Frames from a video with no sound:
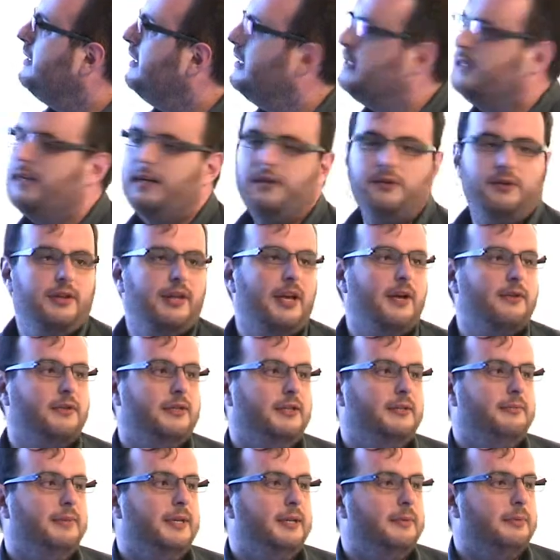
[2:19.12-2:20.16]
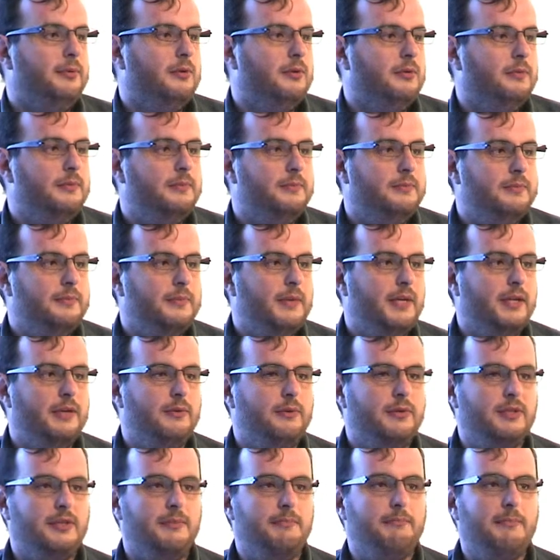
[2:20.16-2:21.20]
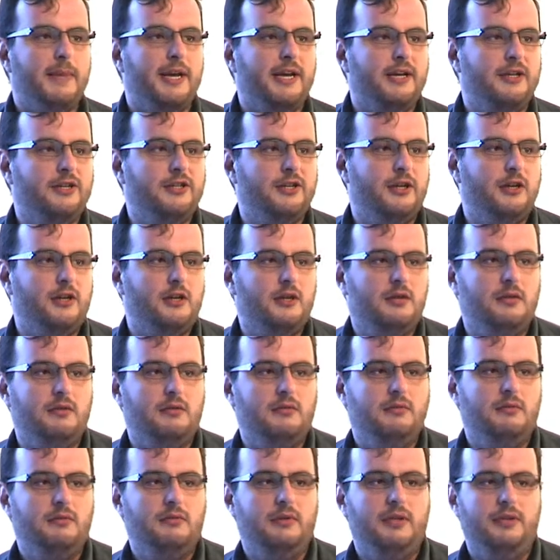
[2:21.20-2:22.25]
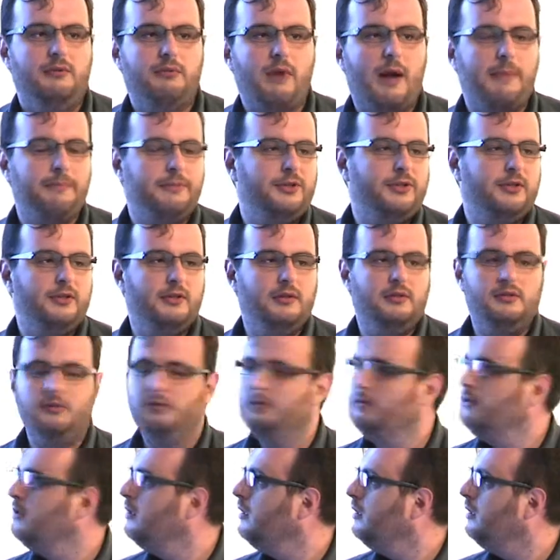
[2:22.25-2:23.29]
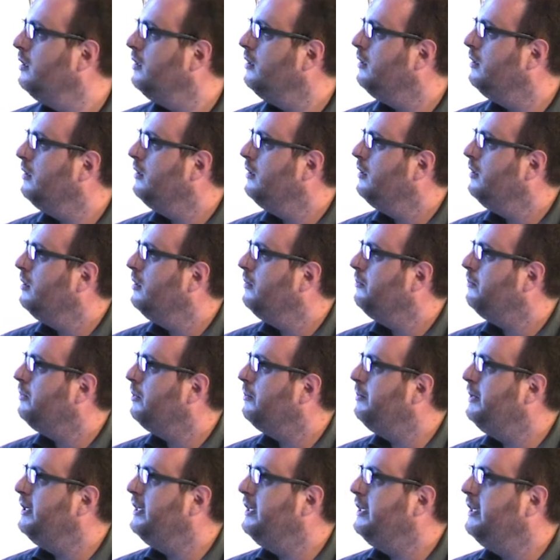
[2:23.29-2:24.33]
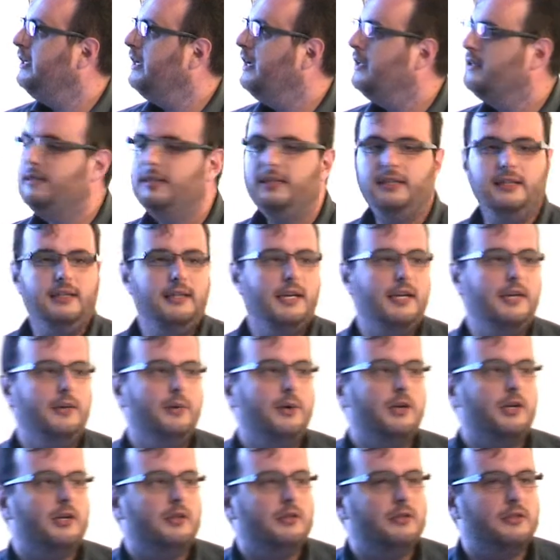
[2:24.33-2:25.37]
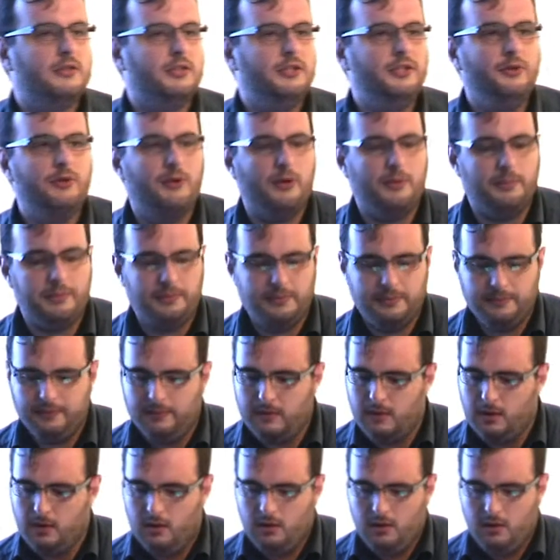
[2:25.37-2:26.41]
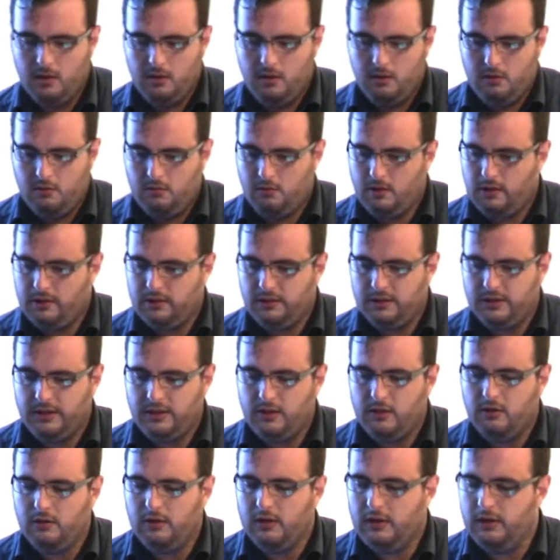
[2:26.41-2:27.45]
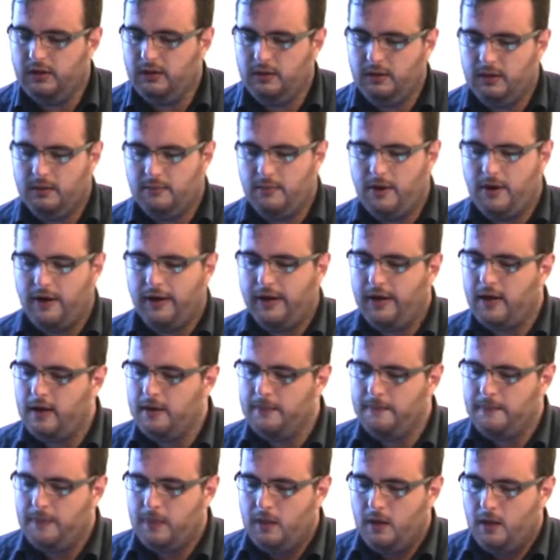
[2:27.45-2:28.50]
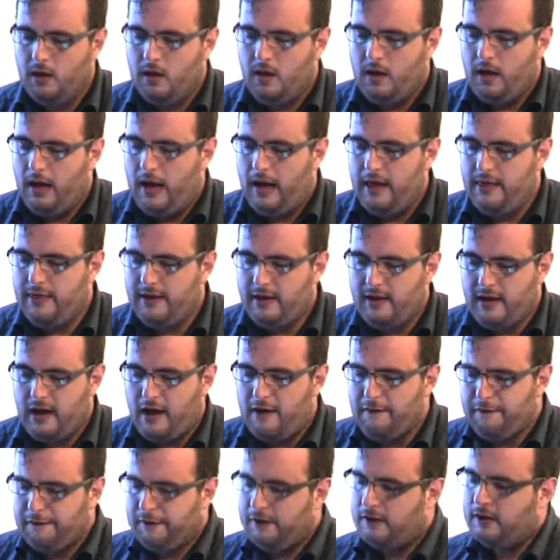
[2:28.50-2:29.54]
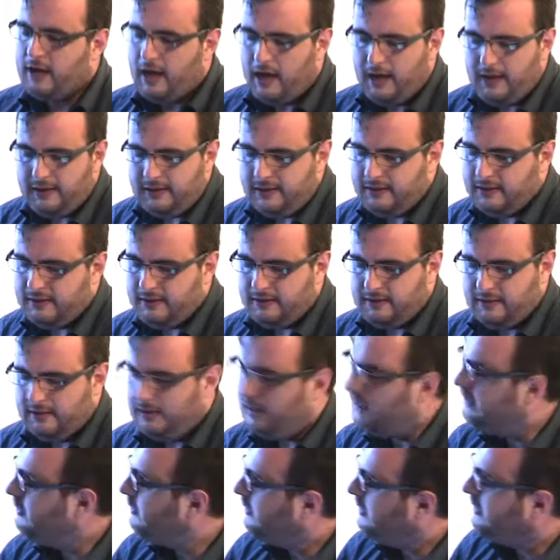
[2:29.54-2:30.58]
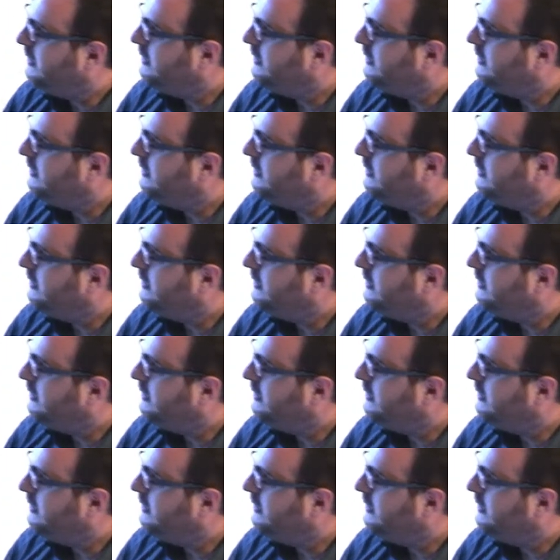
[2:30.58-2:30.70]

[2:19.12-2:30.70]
600,000 people. It was a major eruption, probably unseen anywhere else in Europe, rather seen only in America. And then after that, as you